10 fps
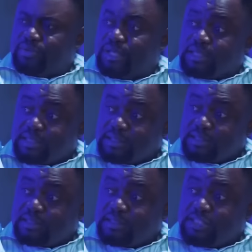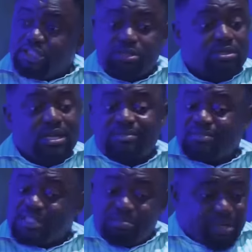Next thing, she doesn't have
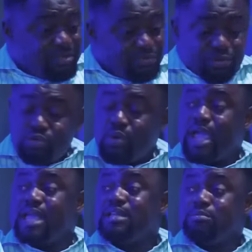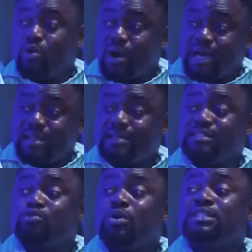respect for you anymore, and that
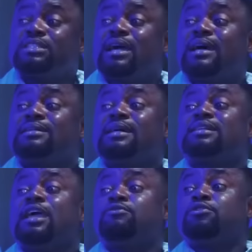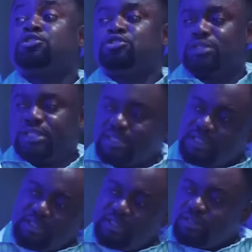is why she had that effrontery
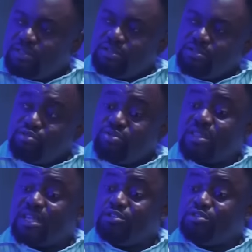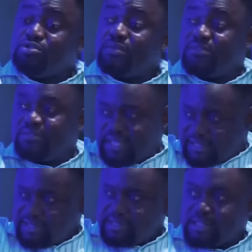to tell you to your
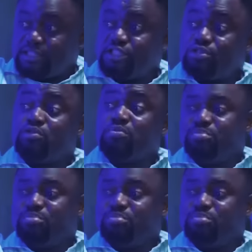face that she's going to